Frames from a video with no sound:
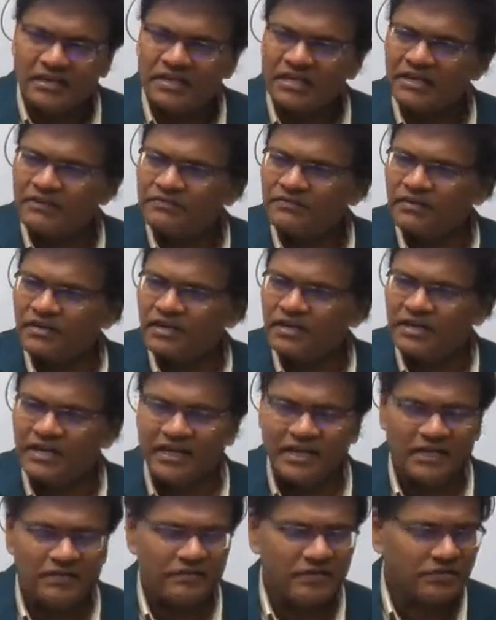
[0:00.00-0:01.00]
you cannot have
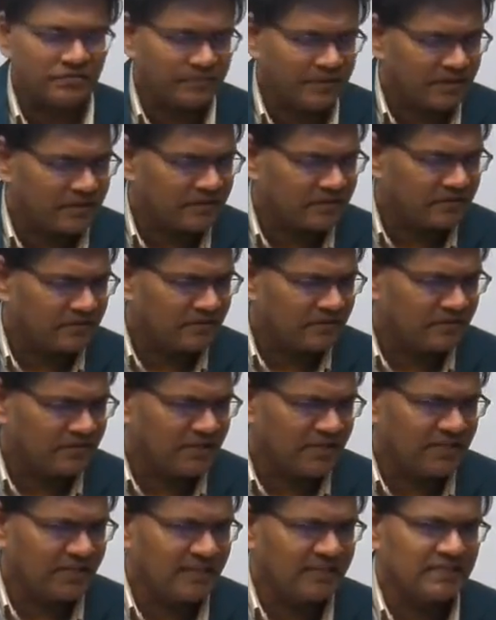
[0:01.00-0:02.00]
foreign trade and investment.
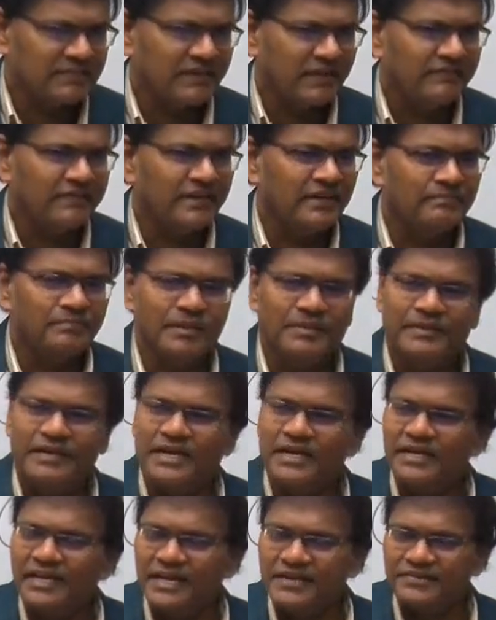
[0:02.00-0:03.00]
That is the reason why we
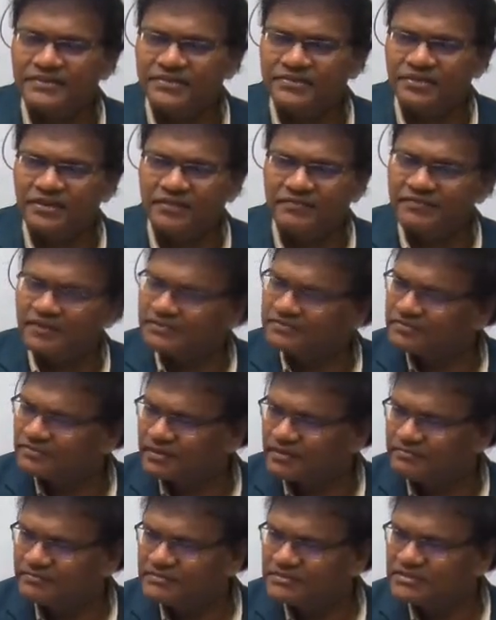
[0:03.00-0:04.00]
implemented taxation
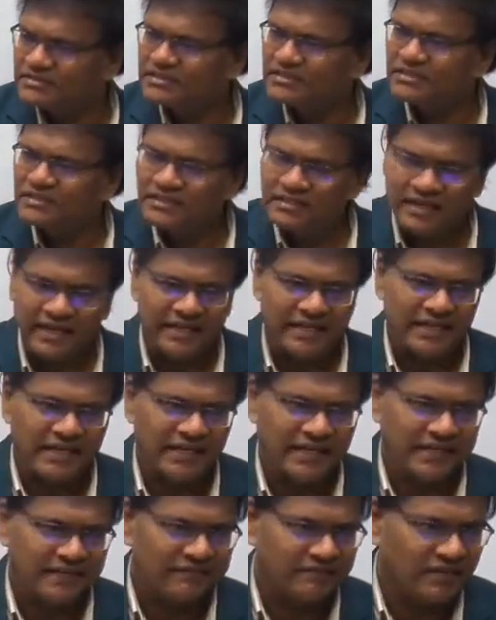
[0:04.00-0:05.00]
reforms from
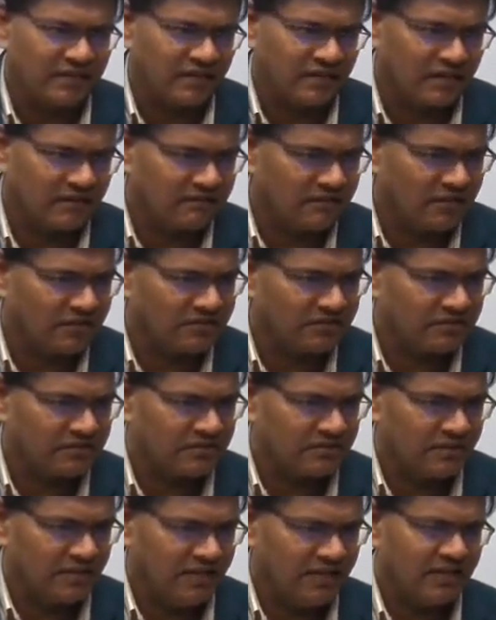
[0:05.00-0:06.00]
1991
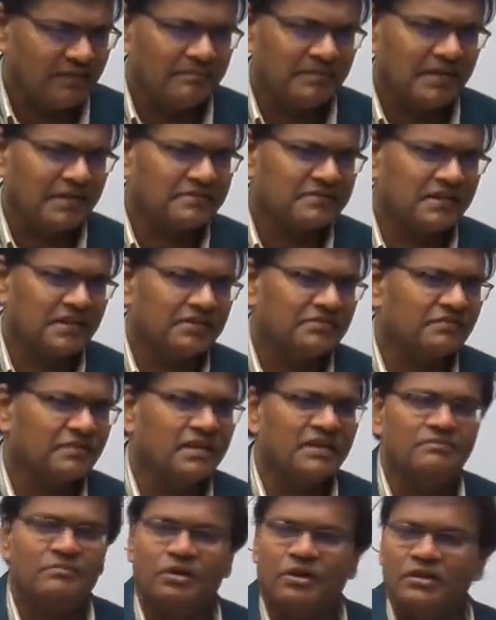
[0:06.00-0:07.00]
onwards. Income tax
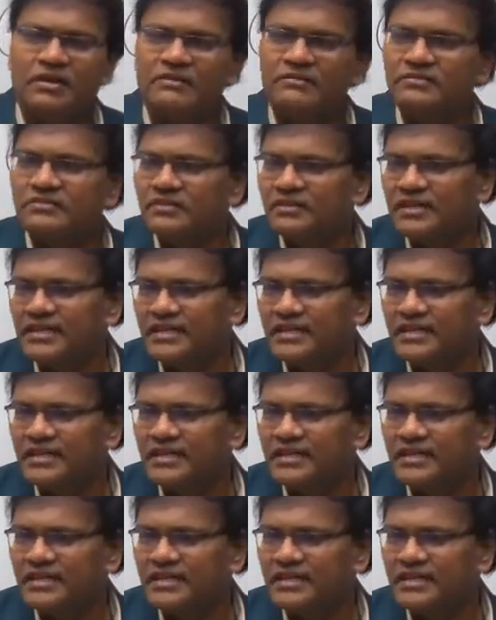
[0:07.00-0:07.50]
rates we have brought